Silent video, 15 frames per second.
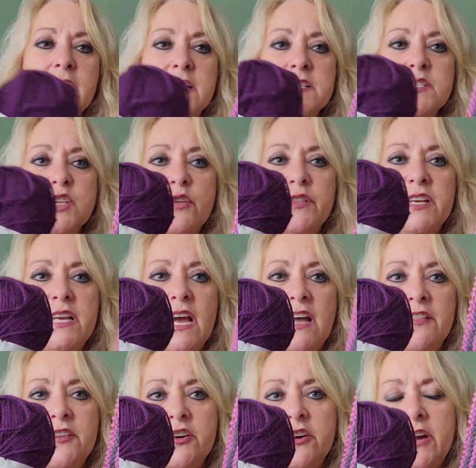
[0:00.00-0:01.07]
So the
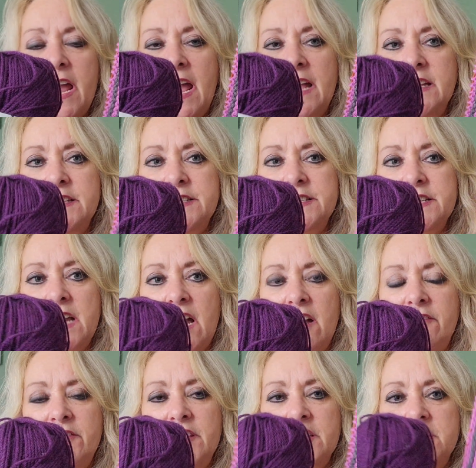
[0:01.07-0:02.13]
other end
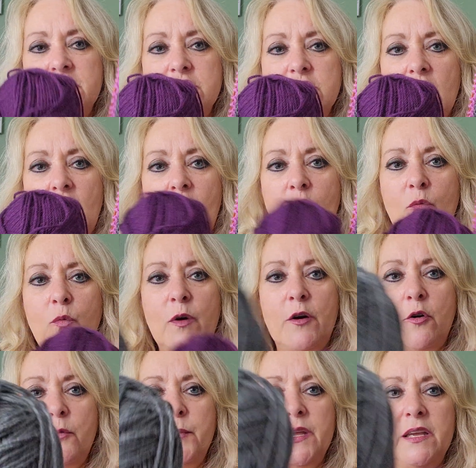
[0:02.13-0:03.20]
of this shawl
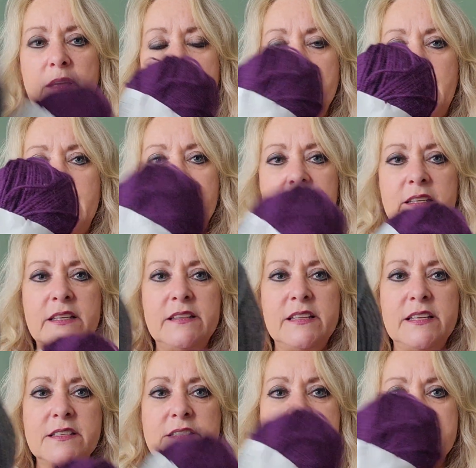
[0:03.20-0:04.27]
will be mainly
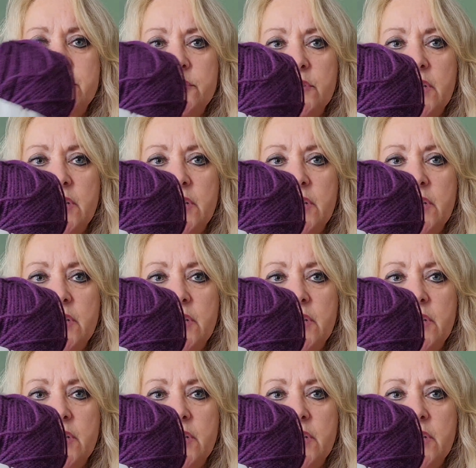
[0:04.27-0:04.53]
these two